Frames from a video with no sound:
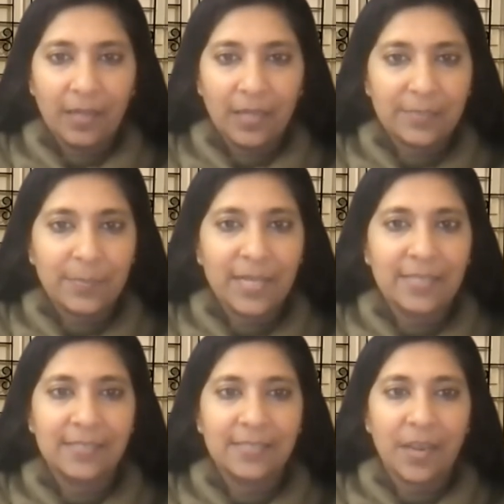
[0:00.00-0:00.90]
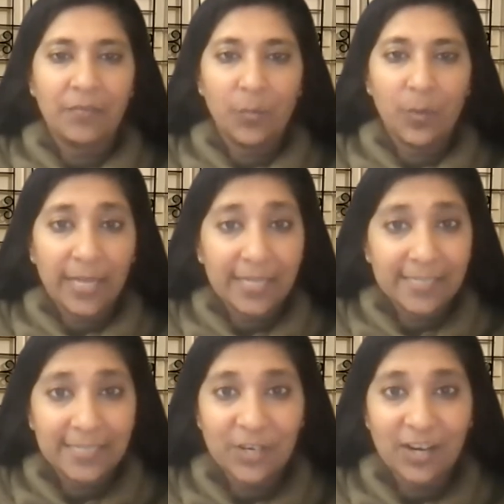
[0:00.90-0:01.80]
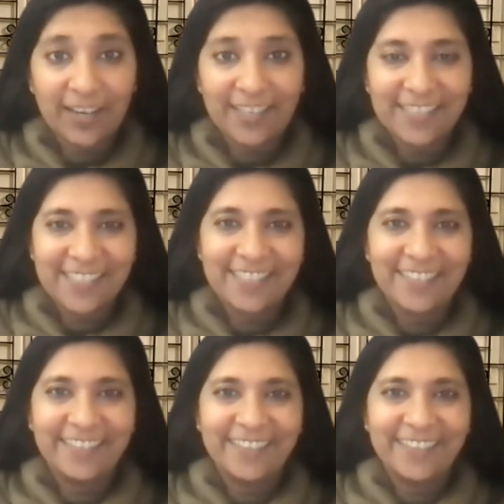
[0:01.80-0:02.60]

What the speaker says: Let's bless everyone else's targets.